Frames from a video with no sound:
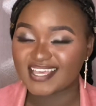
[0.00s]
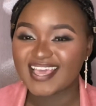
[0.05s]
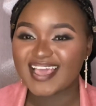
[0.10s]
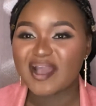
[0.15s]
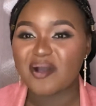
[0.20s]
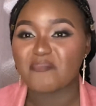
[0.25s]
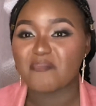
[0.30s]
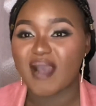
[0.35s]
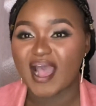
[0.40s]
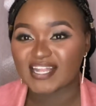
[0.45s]

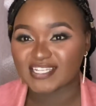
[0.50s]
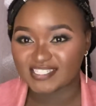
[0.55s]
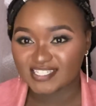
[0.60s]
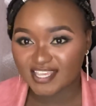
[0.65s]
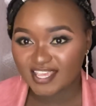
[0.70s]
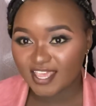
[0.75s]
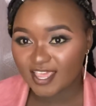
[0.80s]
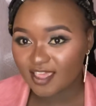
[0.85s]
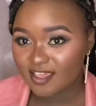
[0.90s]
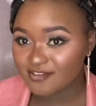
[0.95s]
But
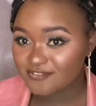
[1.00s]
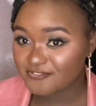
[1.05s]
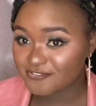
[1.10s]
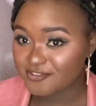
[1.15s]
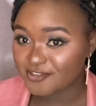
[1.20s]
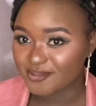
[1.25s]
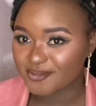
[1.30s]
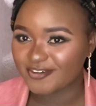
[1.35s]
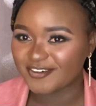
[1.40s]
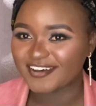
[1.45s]
if
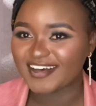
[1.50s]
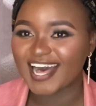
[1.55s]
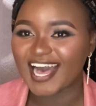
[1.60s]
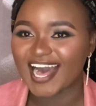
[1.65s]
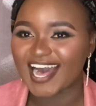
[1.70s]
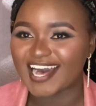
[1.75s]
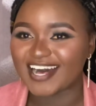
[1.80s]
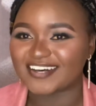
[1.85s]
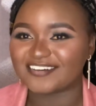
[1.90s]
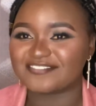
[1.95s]
you
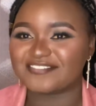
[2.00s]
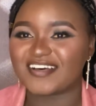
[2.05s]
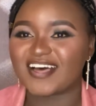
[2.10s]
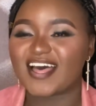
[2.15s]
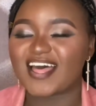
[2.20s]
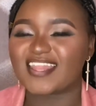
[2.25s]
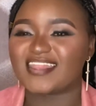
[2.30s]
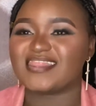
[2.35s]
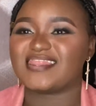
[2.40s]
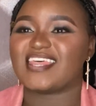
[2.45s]
have
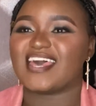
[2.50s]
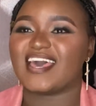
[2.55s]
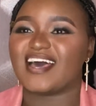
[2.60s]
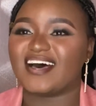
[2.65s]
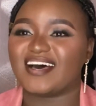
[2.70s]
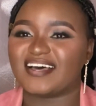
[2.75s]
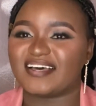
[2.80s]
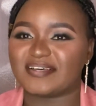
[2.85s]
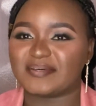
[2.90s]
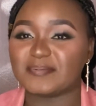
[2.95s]

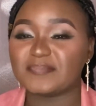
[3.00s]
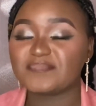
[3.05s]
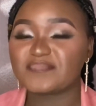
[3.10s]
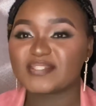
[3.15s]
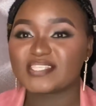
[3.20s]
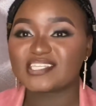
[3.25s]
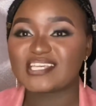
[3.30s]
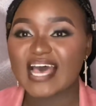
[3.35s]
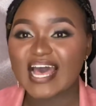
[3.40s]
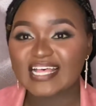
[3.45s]
the
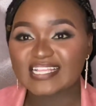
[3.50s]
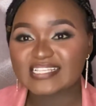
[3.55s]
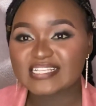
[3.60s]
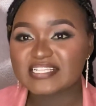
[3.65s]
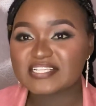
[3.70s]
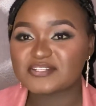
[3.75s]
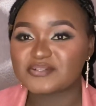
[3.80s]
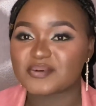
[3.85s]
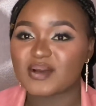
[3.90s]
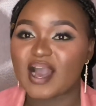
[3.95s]
chance
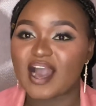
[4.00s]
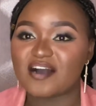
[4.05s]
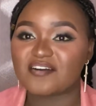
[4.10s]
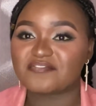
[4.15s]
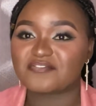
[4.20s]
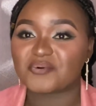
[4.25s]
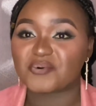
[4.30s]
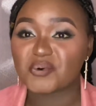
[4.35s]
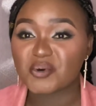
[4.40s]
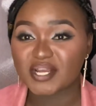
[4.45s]
to have
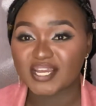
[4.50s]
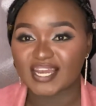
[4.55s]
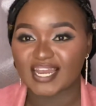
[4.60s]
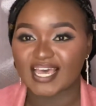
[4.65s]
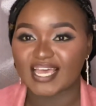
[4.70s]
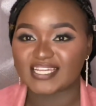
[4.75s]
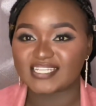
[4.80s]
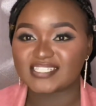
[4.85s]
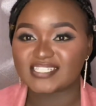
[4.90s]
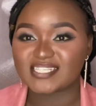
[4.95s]
good
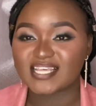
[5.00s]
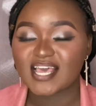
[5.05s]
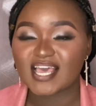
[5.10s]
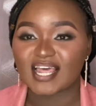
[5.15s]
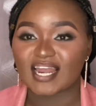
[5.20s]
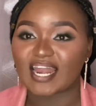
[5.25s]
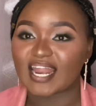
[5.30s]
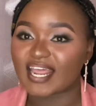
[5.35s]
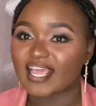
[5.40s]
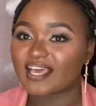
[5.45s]
lights,
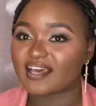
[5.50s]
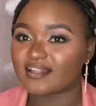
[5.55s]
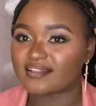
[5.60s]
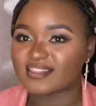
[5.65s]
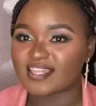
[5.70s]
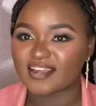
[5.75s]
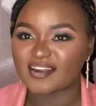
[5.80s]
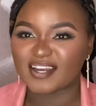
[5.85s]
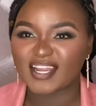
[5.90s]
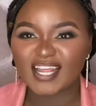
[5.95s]
like the
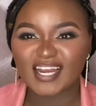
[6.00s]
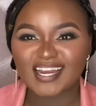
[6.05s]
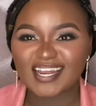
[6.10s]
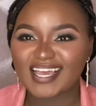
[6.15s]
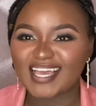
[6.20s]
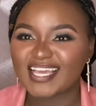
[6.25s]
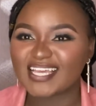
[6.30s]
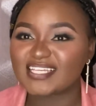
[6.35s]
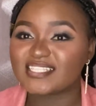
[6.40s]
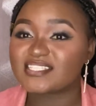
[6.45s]
ring
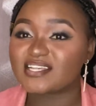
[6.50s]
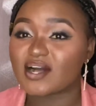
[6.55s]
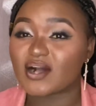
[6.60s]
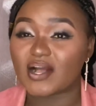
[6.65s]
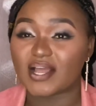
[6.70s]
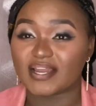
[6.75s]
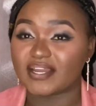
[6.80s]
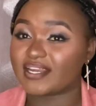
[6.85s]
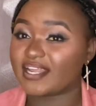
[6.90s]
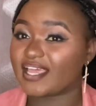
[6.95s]
lights
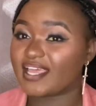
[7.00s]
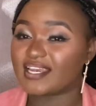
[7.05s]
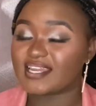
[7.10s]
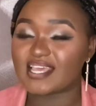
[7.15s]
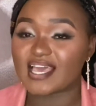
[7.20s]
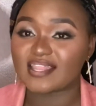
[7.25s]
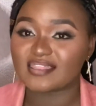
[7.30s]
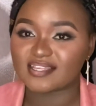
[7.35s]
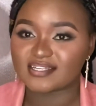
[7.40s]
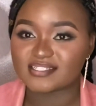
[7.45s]
and any
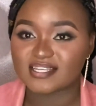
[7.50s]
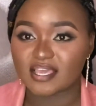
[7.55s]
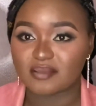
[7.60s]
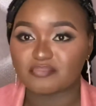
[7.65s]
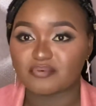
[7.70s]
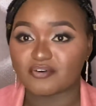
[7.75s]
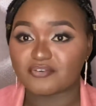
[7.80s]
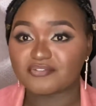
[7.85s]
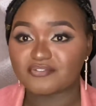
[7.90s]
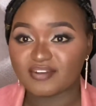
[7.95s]
other type
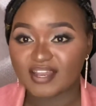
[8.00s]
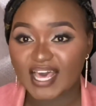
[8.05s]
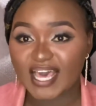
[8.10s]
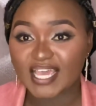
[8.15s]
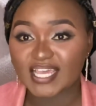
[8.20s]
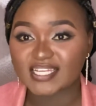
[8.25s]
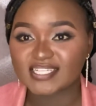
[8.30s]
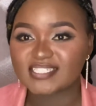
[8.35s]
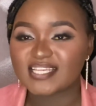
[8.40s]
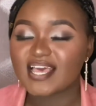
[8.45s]
of
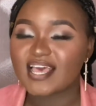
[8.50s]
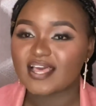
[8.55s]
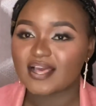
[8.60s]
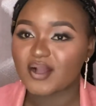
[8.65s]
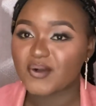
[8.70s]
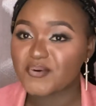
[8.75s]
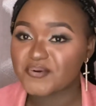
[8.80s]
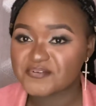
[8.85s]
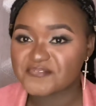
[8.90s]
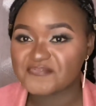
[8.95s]
lights,
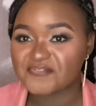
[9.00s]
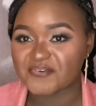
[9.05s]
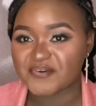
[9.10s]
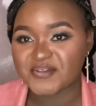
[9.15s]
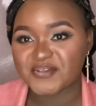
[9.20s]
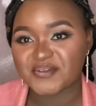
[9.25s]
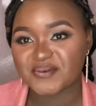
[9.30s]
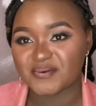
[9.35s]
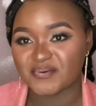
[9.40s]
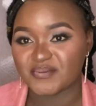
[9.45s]
good for
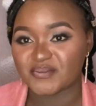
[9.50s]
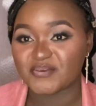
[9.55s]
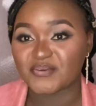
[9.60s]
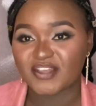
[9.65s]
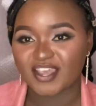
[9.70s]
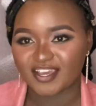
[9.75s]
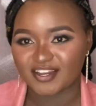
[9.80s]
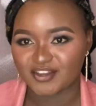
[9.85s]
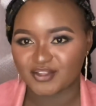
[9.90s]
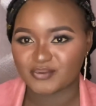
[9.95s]
you. You
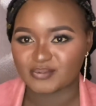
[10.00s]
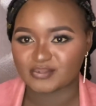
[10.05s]
can use